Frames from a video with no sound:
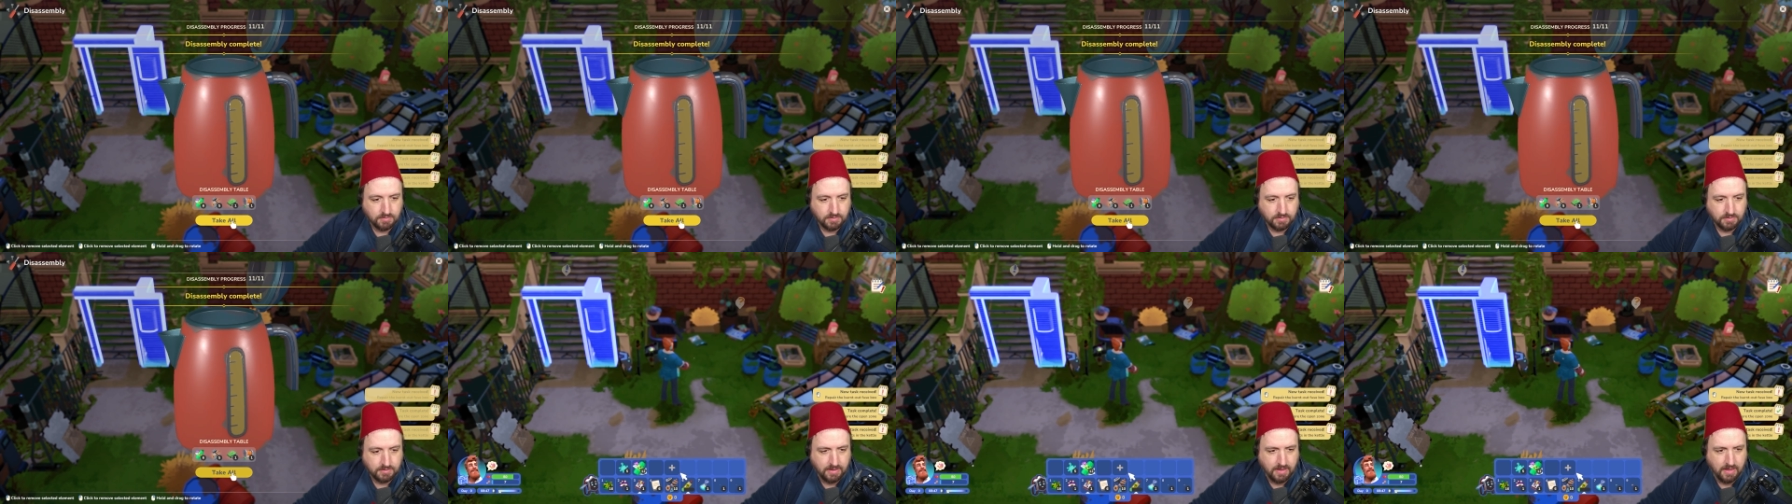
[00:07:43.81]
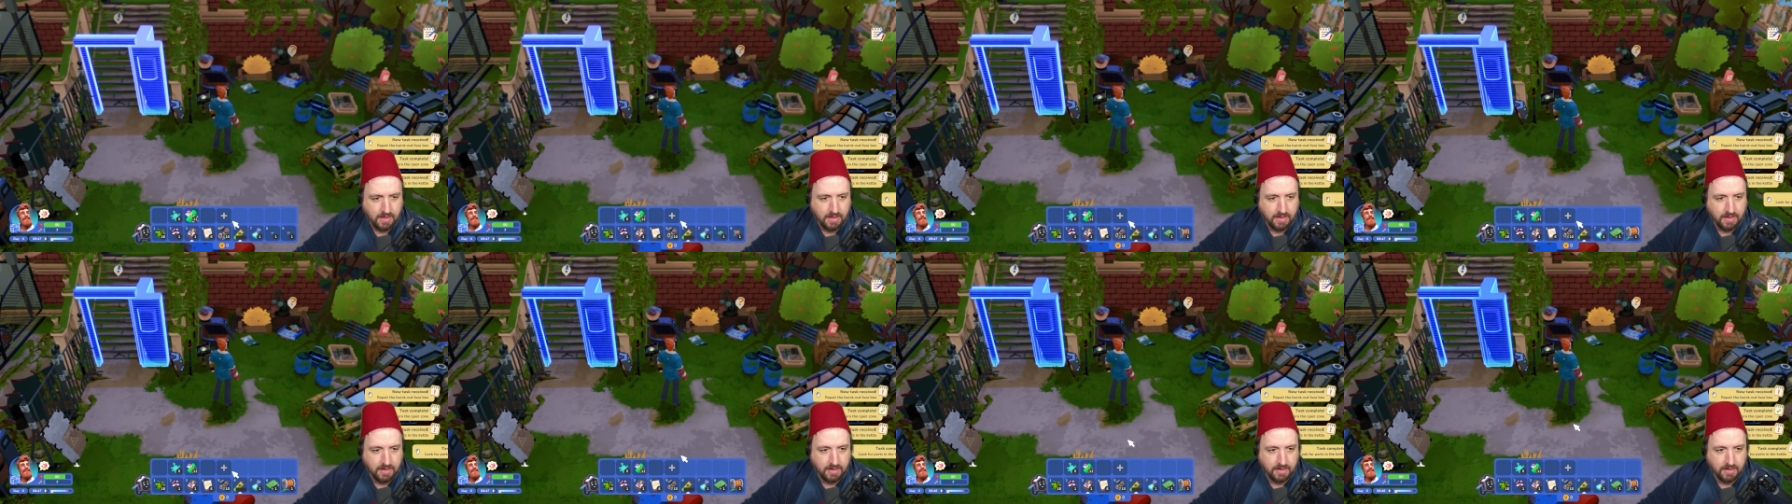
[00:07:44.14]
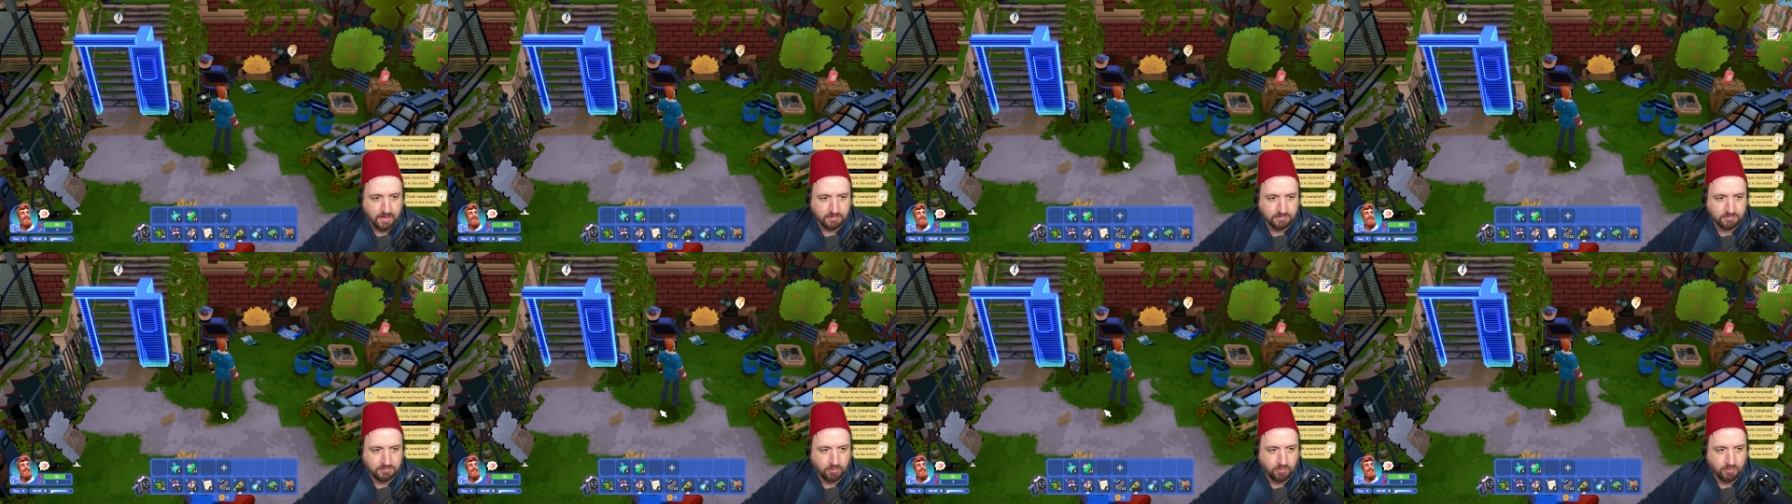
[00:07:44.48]
Yay,
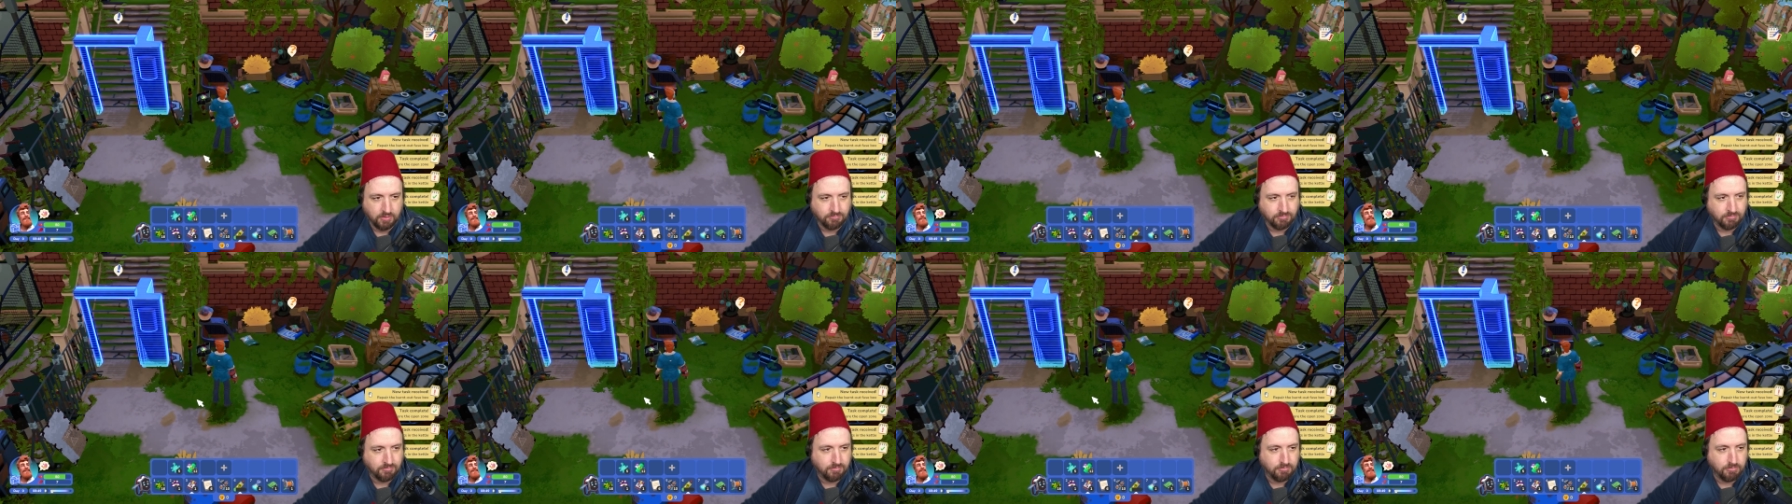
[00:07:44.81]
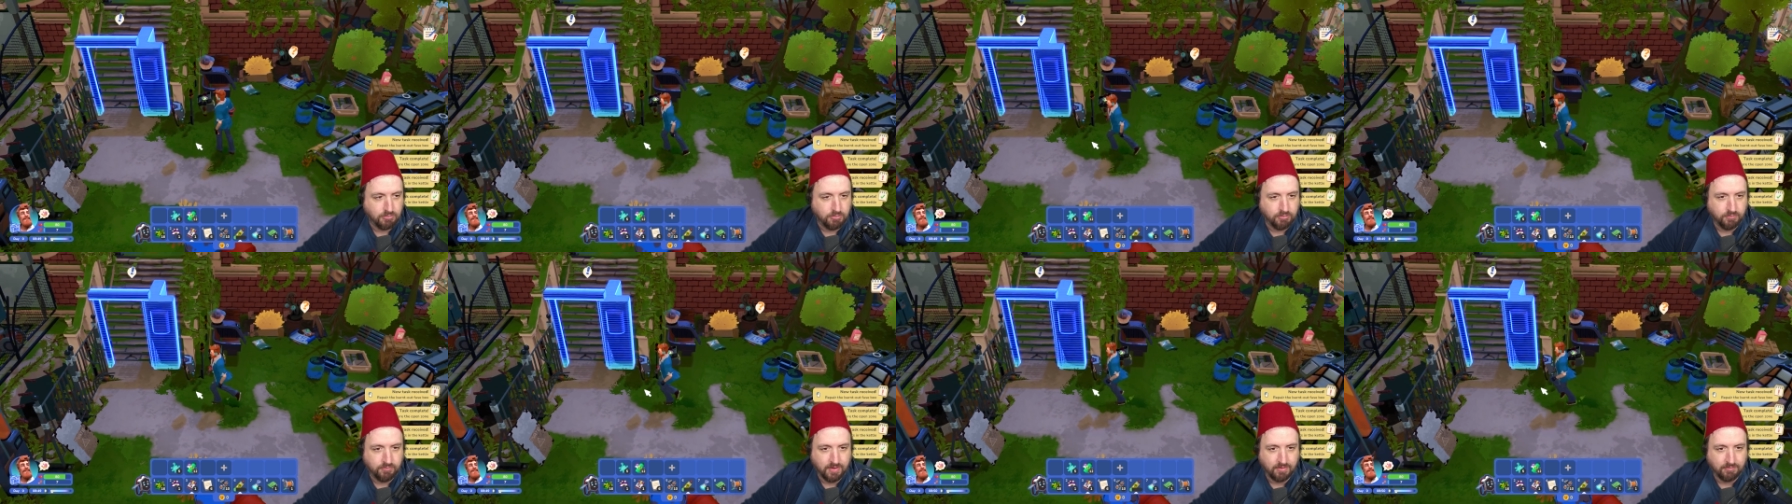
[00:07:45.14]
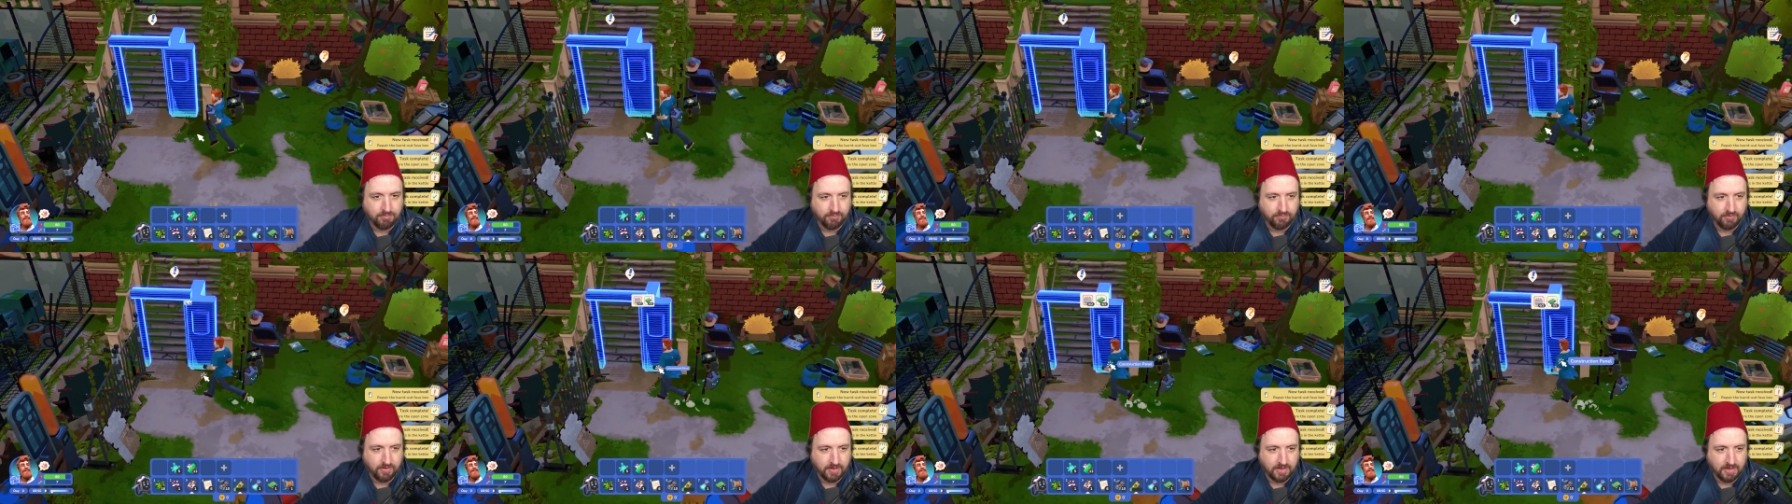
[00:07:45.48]
I totally removed
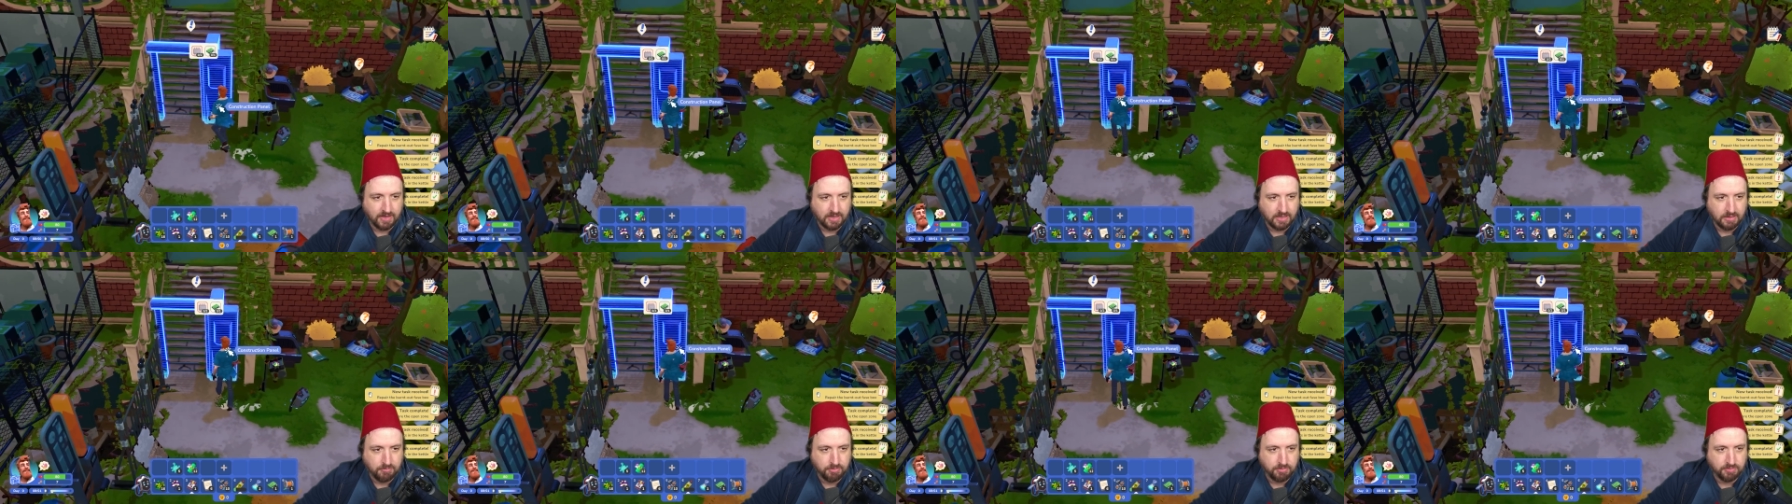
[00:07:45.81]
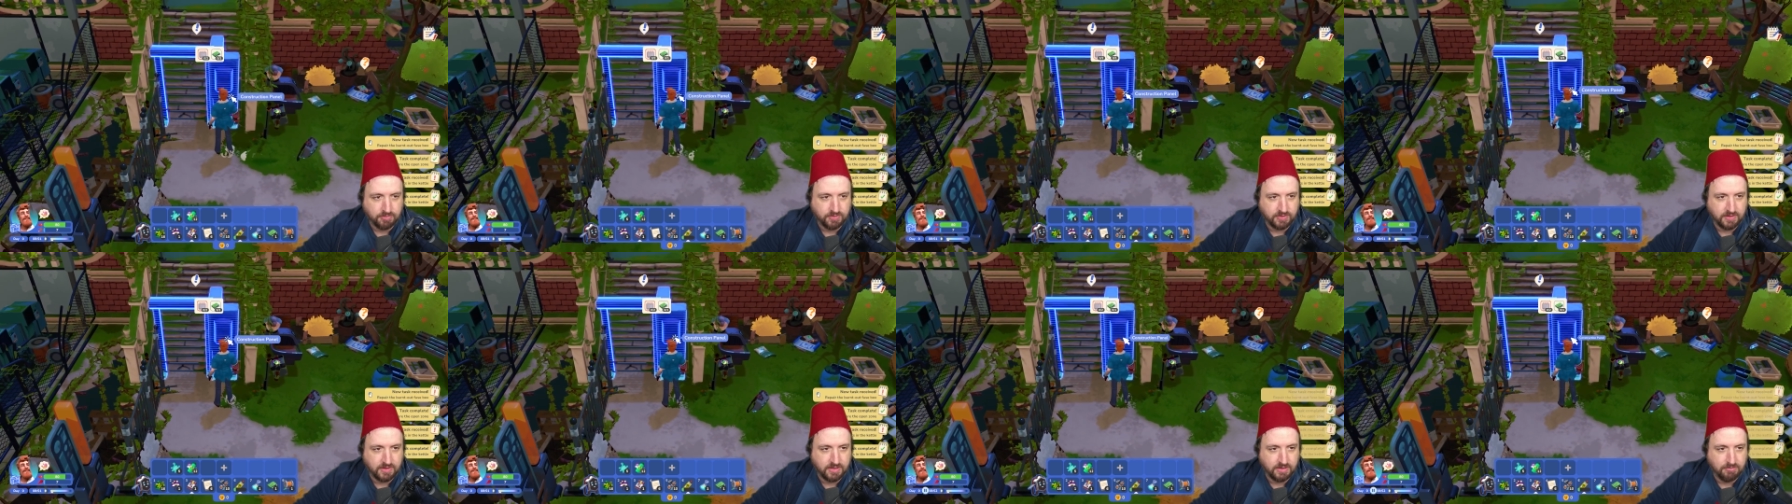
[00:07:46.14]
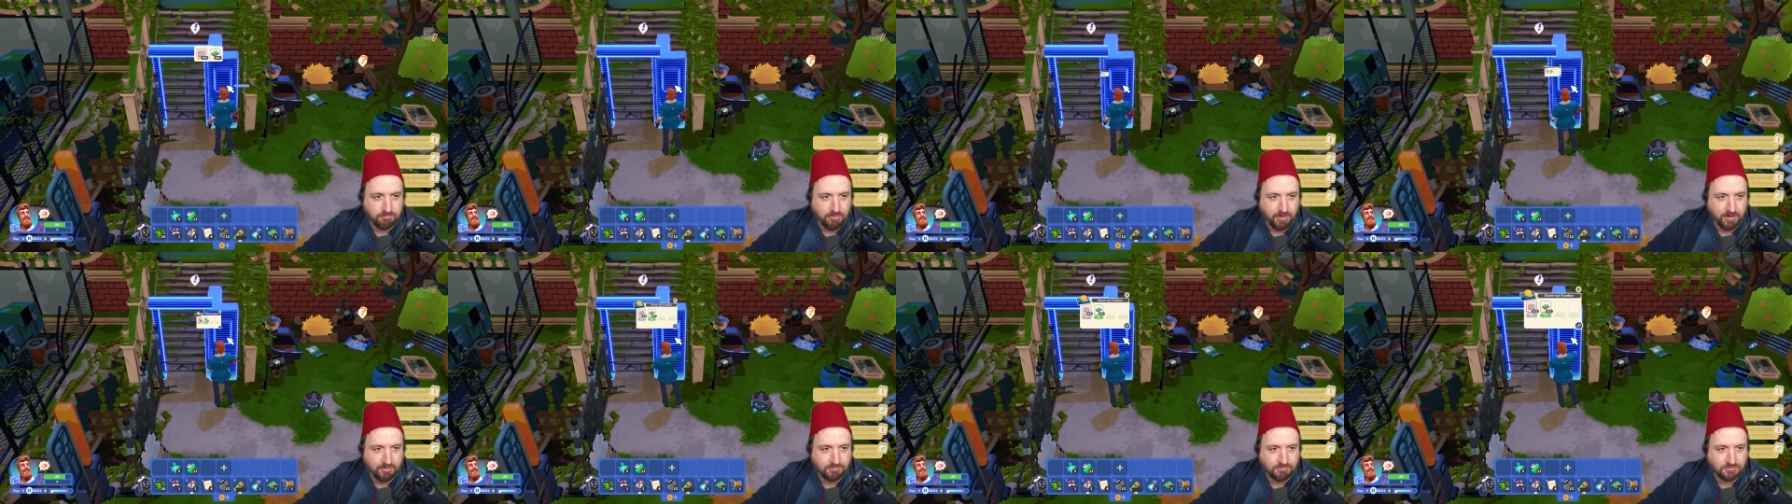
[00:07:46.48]
everything. And I can put the
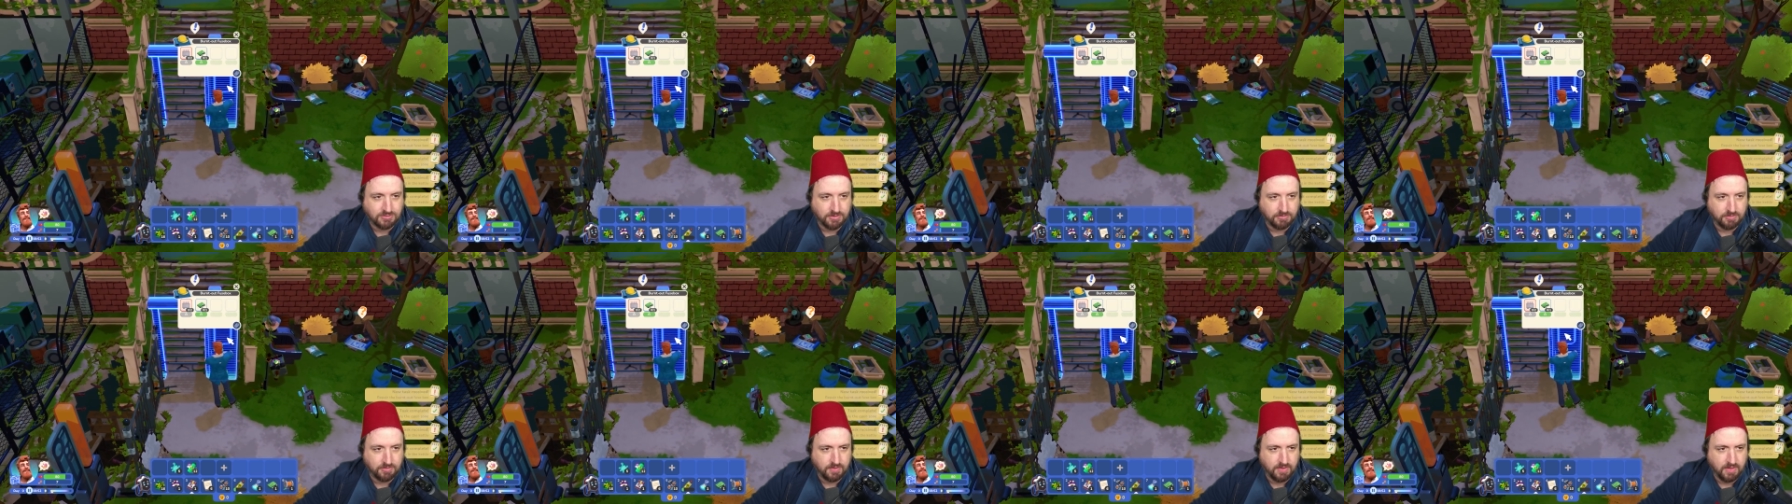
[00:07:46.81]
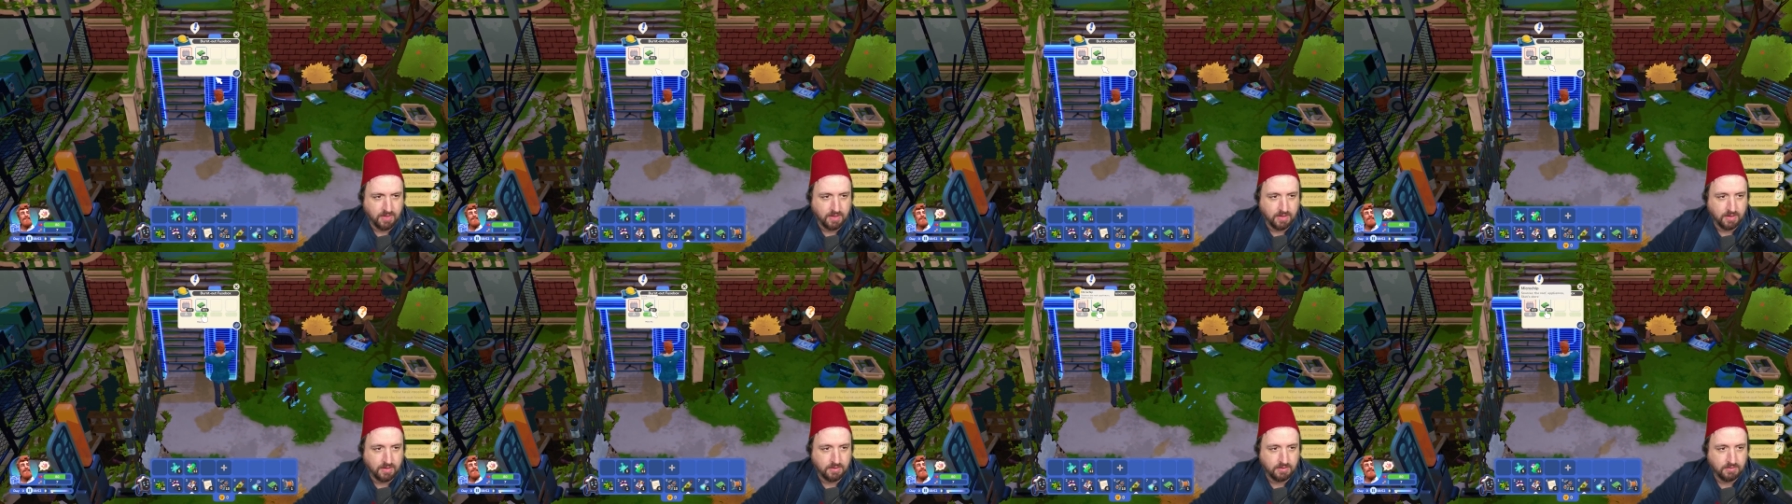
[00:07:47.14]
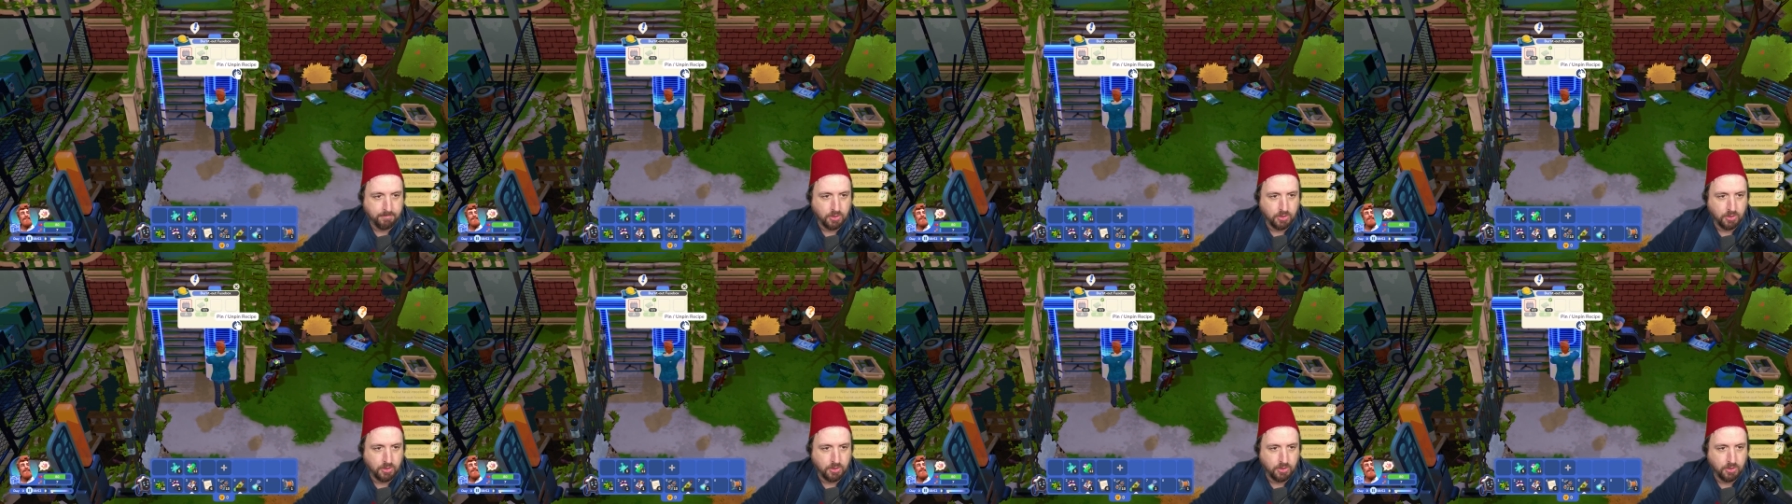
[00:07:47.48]
microchip in there.